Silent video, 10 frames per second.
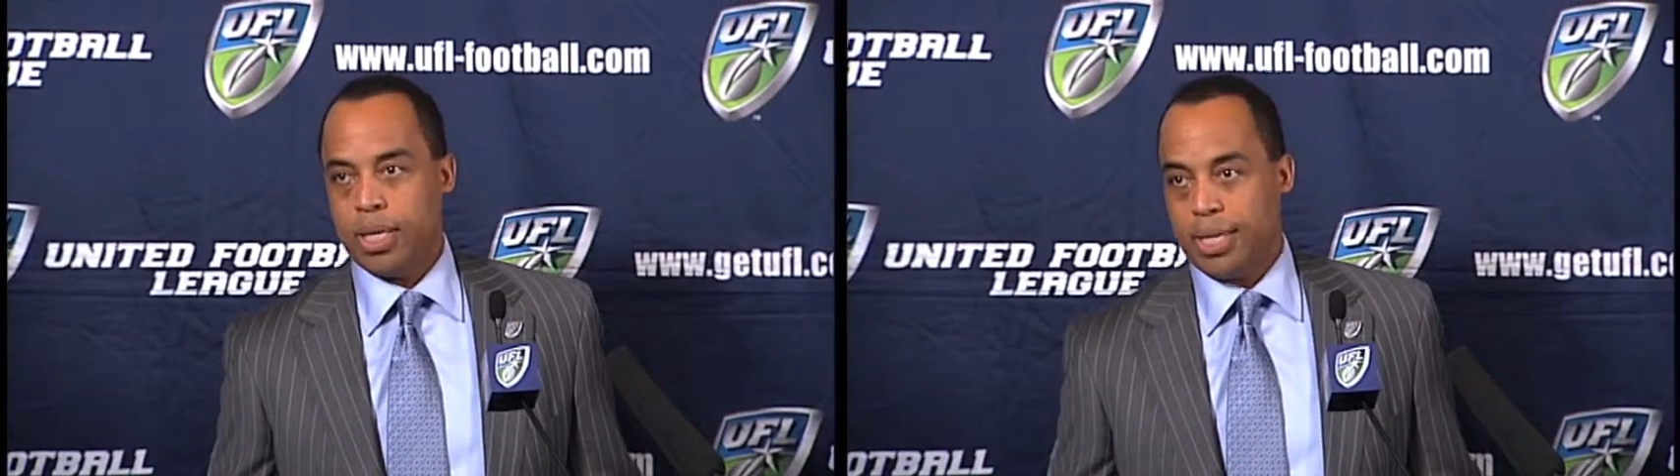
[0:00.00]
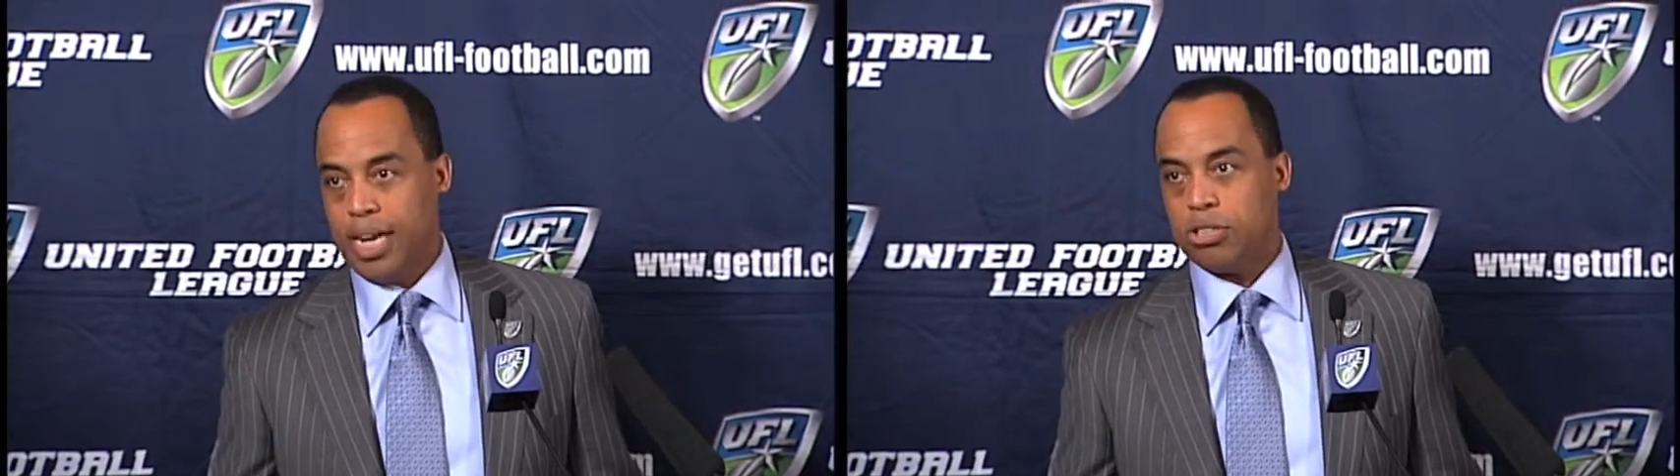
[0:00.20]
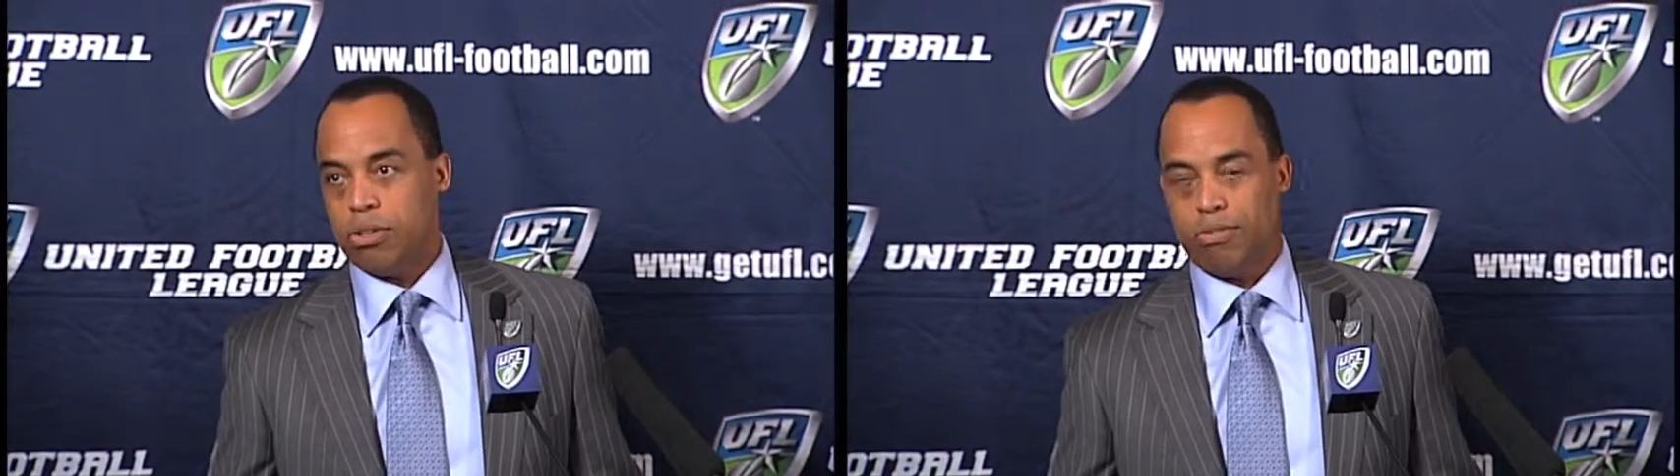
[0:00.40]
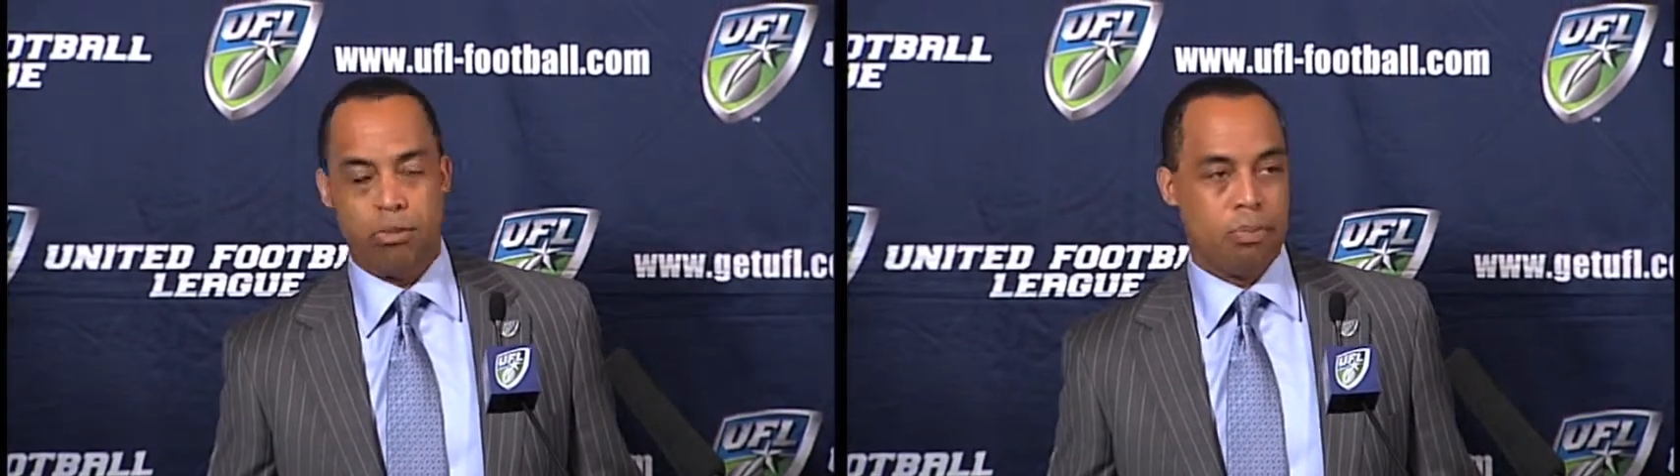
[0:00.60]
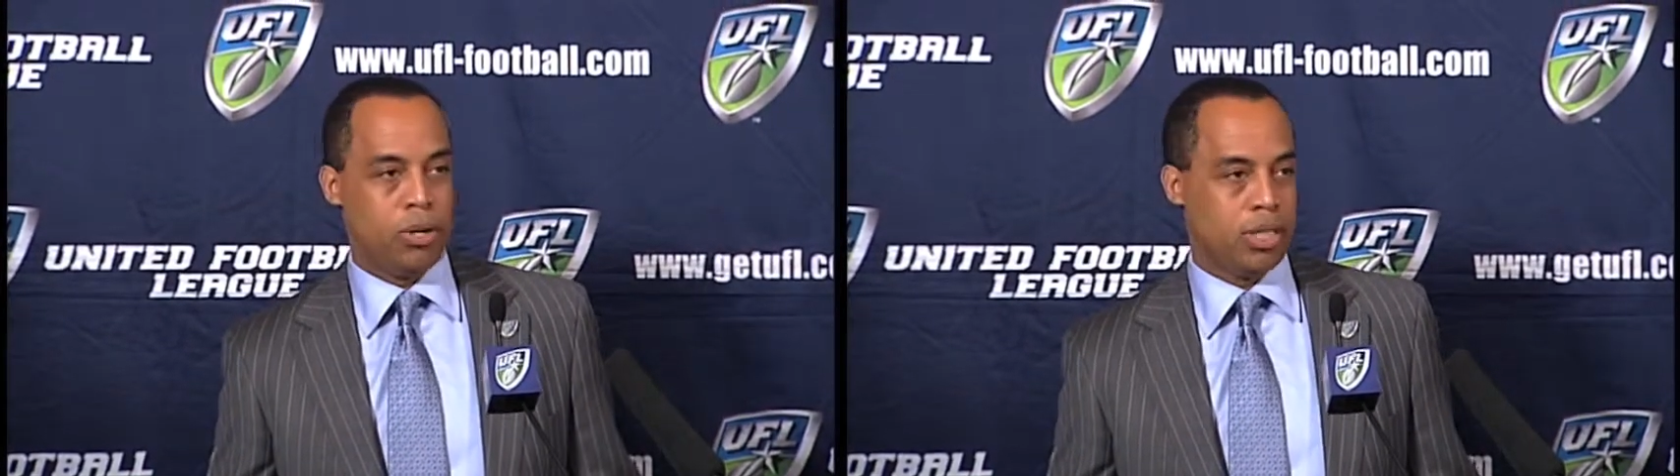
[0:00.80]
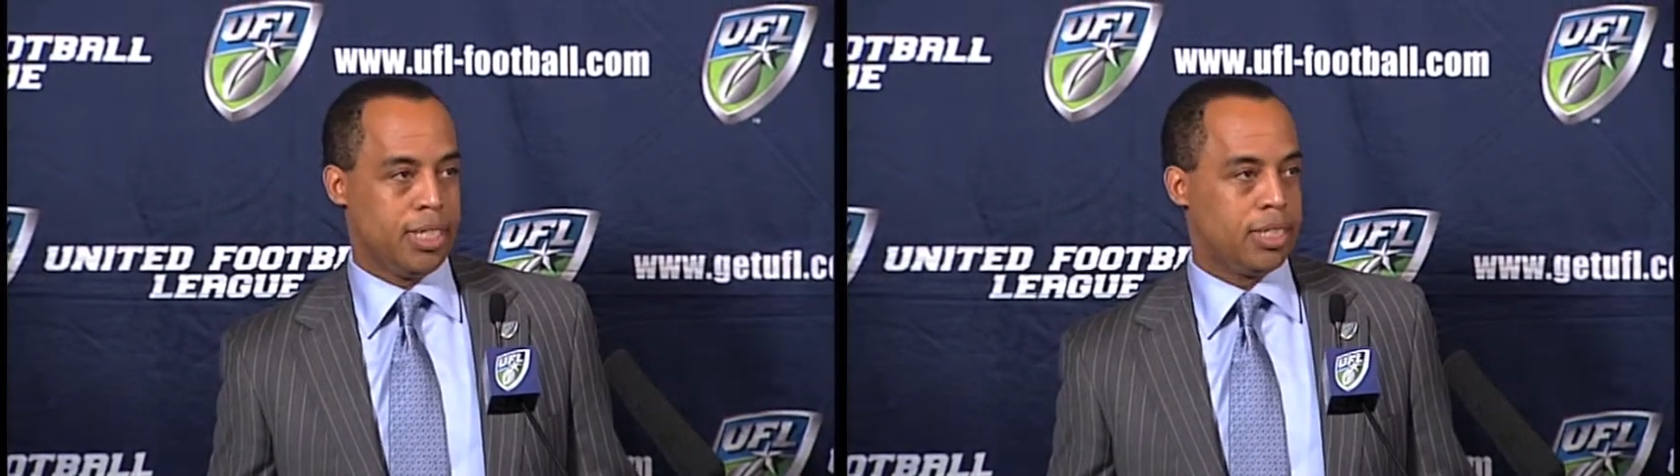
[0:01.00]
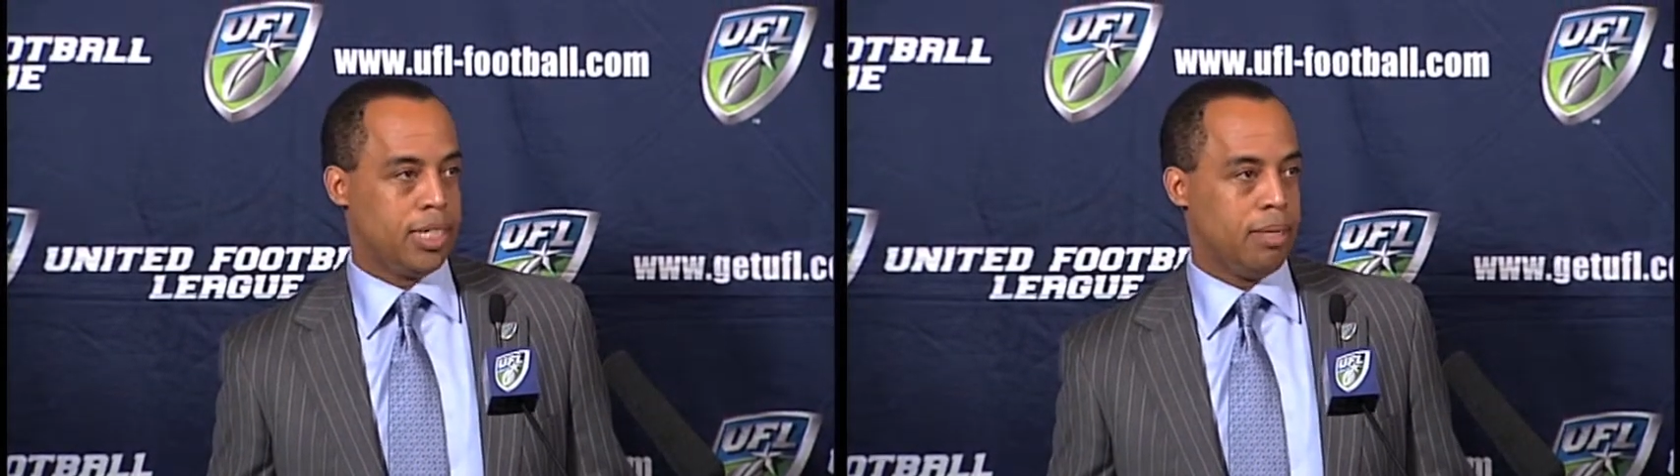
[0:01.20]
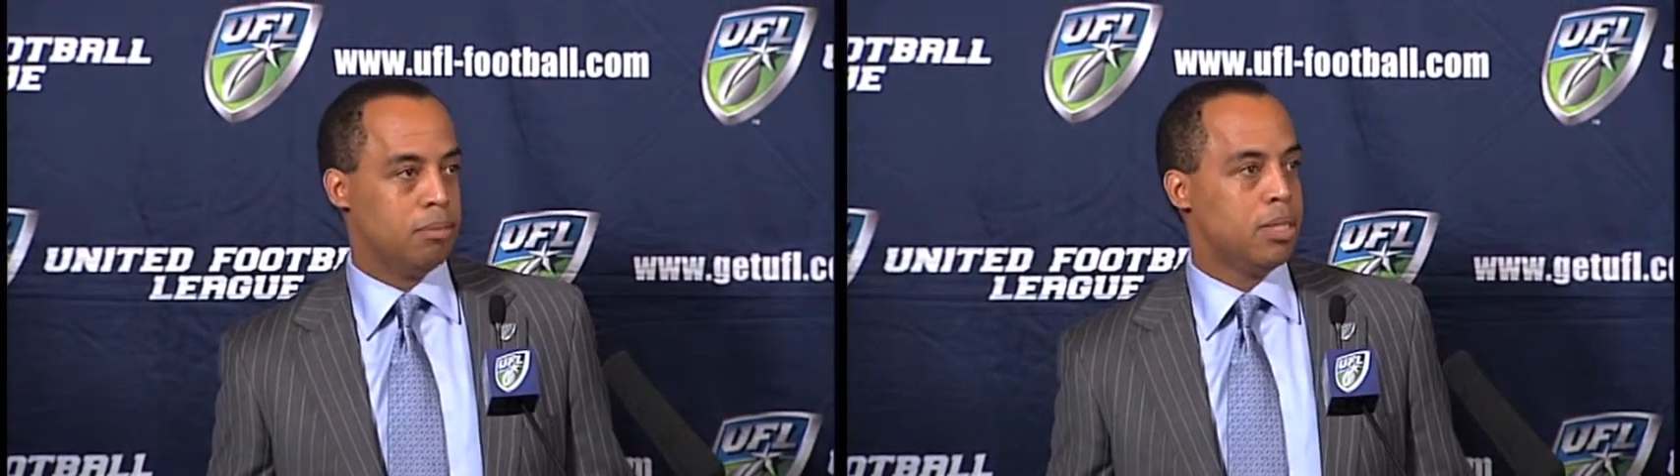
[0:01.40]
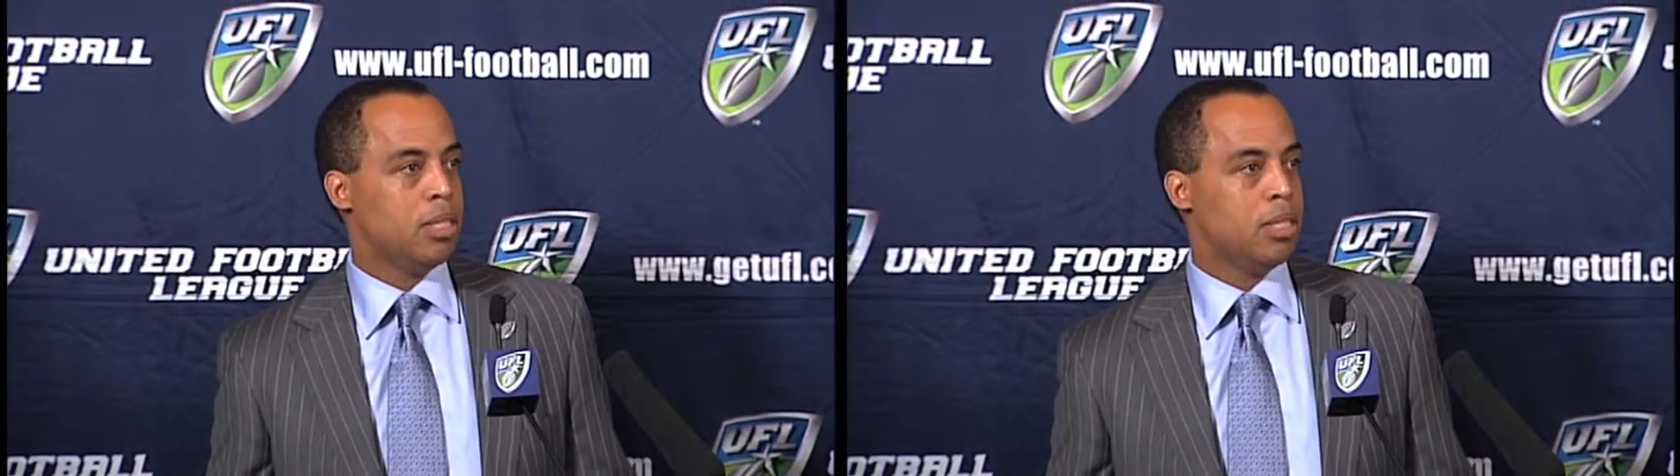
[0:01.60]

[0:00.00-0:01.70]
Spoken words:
a National Football League team,